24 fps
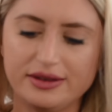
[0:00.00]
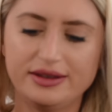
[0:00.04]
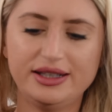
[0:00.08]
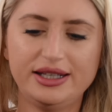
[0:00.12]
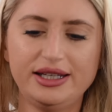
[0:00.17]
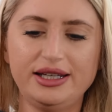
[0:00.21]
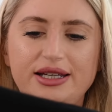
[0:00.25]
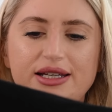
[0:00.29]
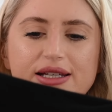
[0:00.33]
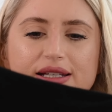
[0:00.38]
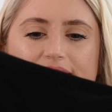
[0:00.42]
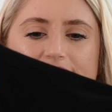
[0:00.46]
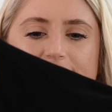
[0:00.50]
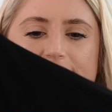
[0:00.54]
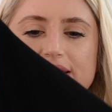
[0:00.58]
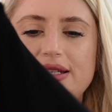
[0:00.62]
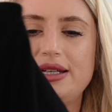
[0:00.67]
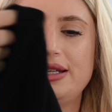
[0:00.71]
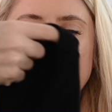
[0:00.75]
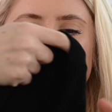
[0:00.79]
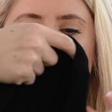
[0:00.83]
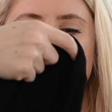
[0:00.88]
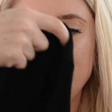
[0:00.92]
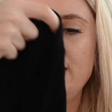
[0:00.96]
This
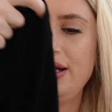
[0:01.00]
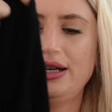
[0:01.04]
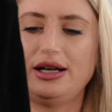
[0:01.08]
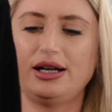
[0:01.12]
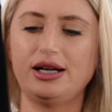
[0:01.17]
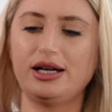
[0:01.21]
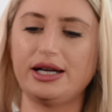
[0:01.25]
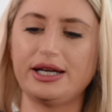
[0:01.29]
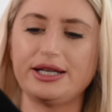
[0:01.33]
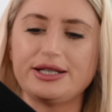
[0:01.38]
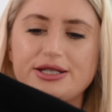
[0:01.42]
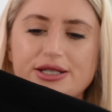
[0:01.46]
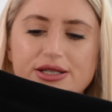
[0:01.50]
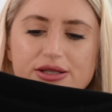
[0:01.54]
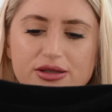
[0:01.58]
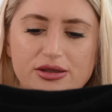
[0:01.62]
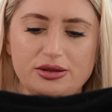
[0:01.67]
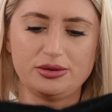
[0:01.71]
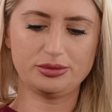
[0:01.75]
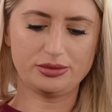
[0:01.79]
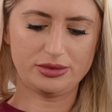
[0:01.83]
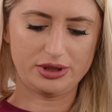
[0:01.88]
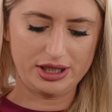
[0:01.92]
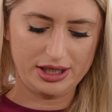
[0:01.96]

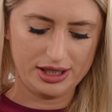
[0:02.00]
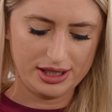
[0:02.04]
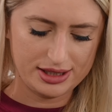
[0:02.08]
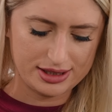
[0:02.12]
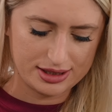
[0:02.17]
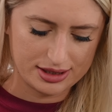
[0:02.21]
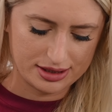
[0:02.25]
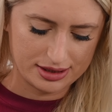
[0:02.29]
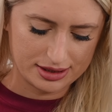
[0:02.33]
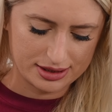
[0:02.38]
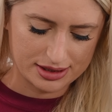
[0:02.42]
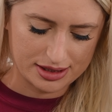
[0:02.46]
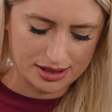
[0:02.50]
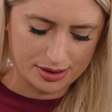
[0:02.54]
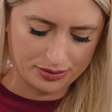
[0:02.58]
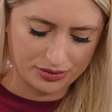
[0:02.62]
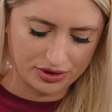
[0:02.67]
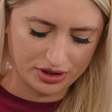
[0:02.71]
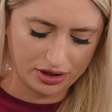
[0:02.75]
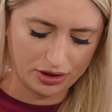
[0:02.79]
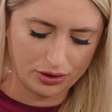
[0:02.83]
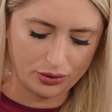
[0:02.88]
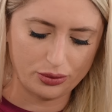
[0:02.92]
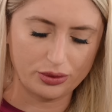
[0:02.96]
item is
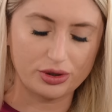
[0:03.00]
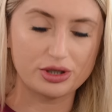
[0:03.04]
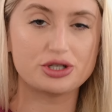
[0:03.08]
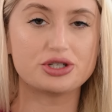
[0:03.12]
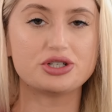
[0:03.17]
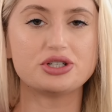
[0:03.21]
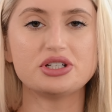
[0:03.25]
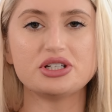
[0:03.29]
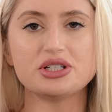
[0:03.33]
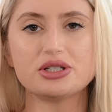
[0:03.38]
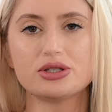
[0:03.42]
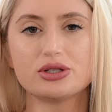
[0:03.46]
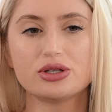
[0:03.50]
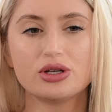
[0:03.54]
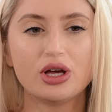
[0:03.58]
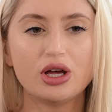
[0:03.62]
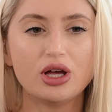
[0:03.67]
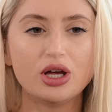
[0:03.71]
something which is